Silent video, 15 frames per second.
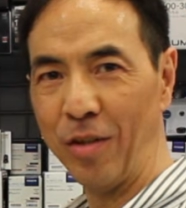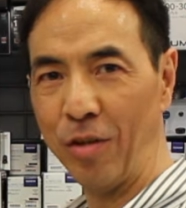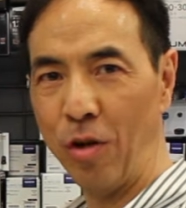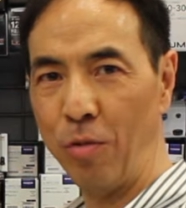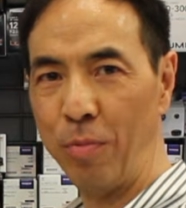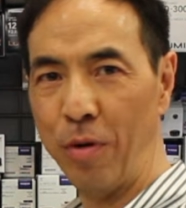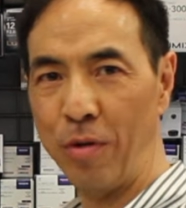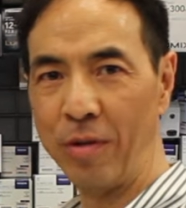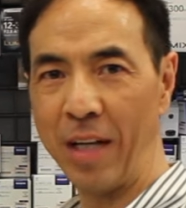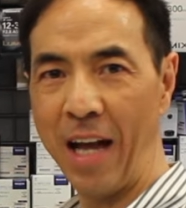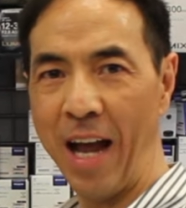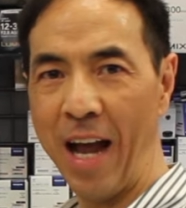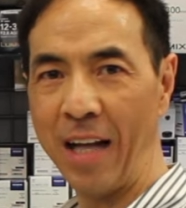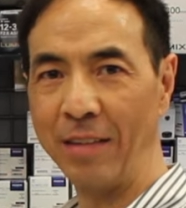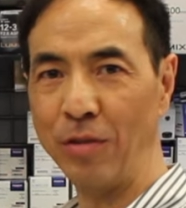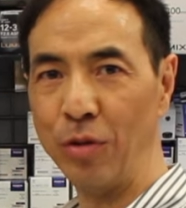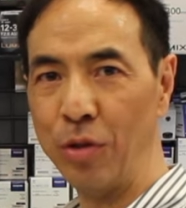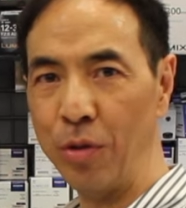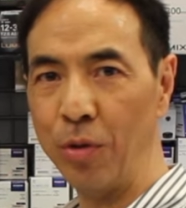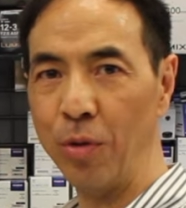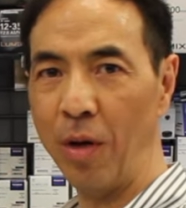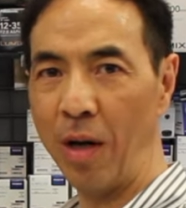GoPro can
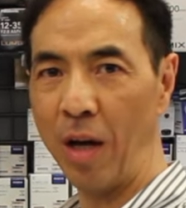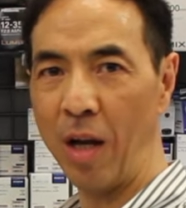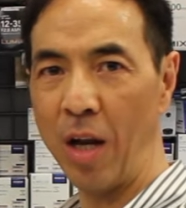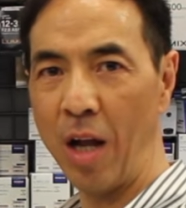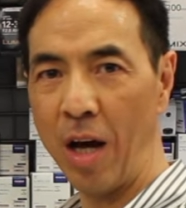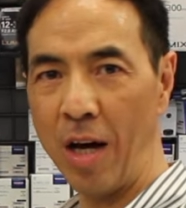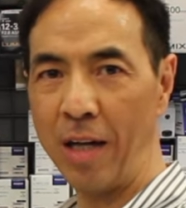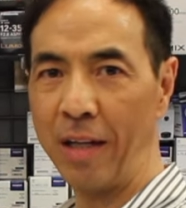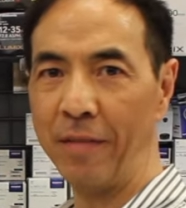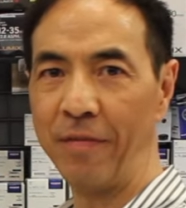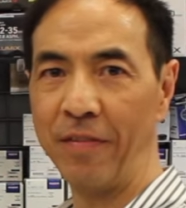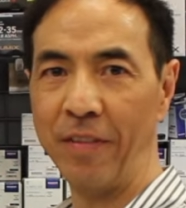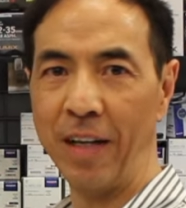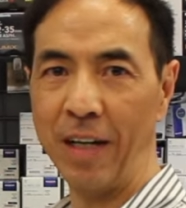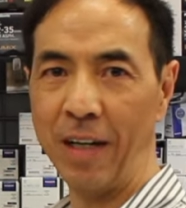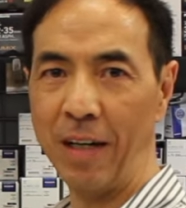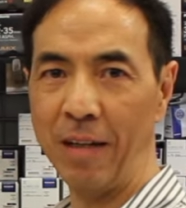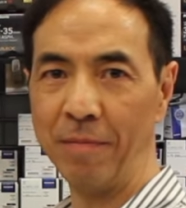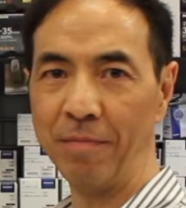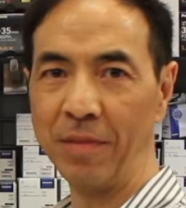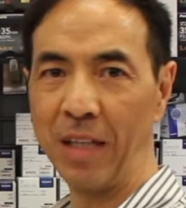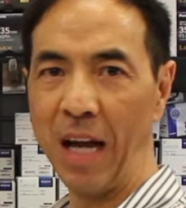do a lot of
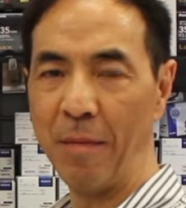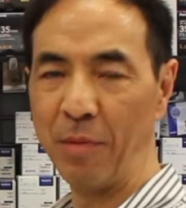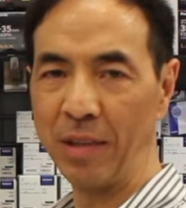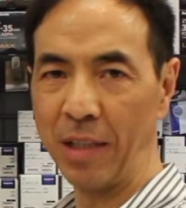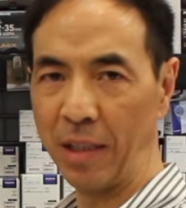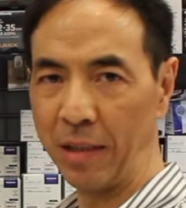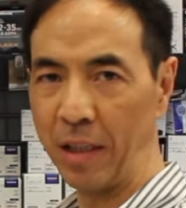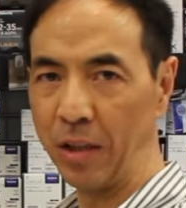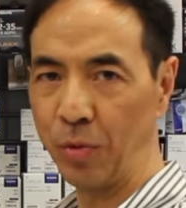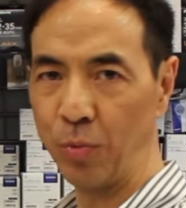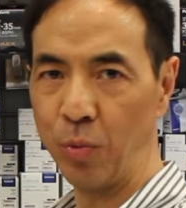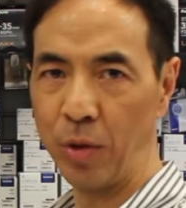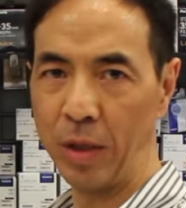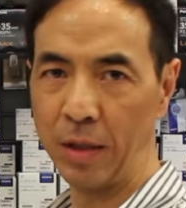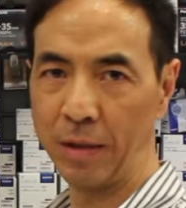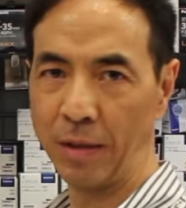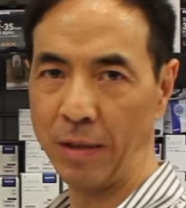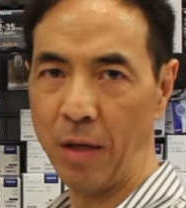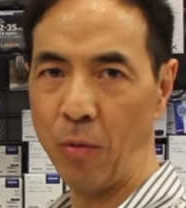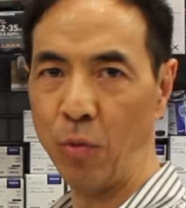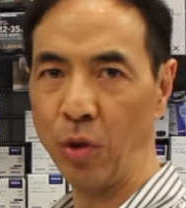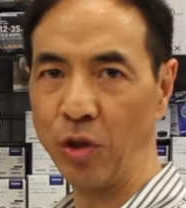uh, camera techniques works
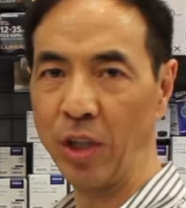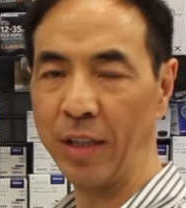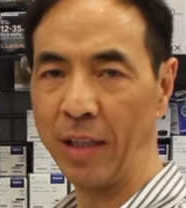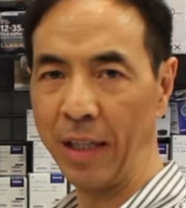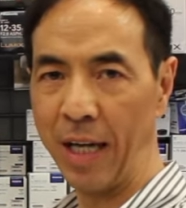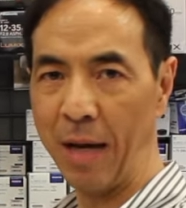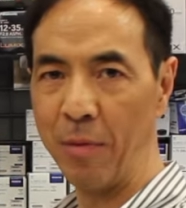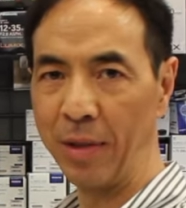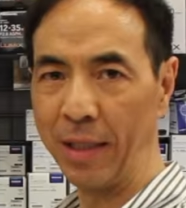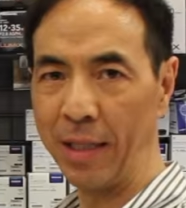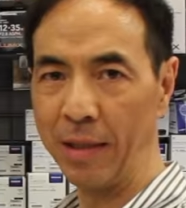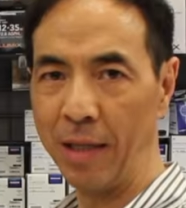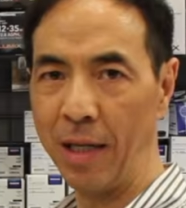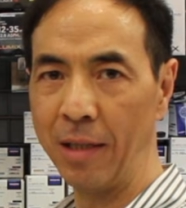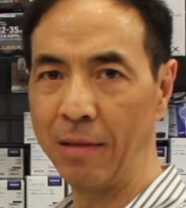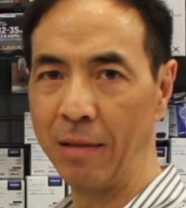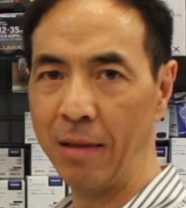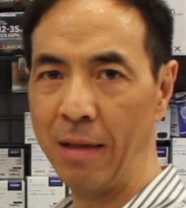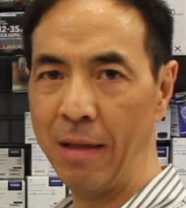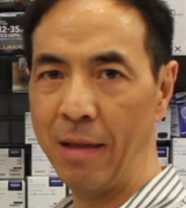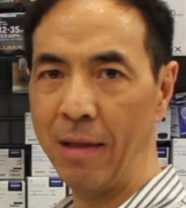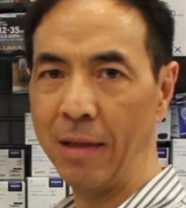which other camera cannot,
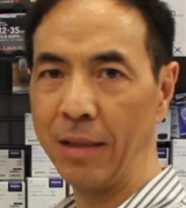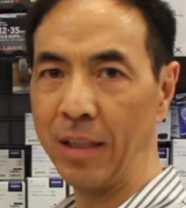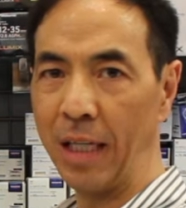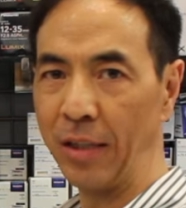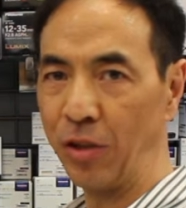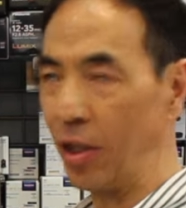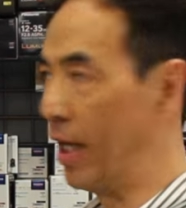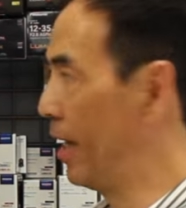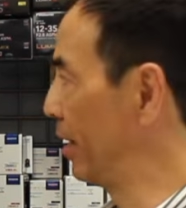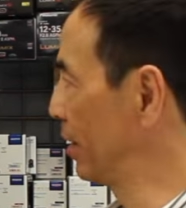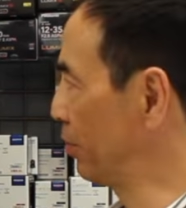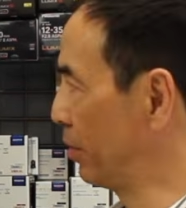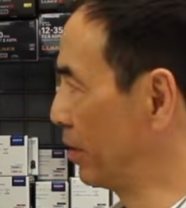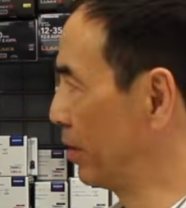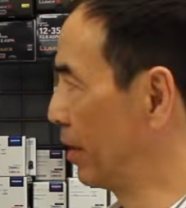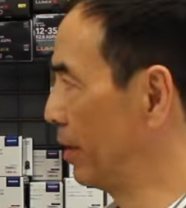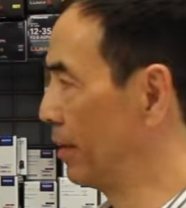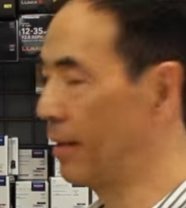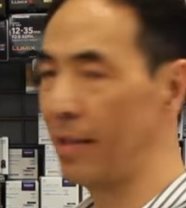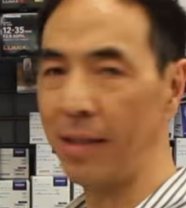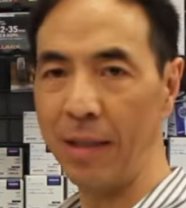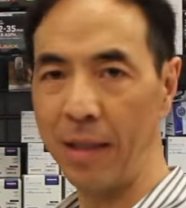such as what you can see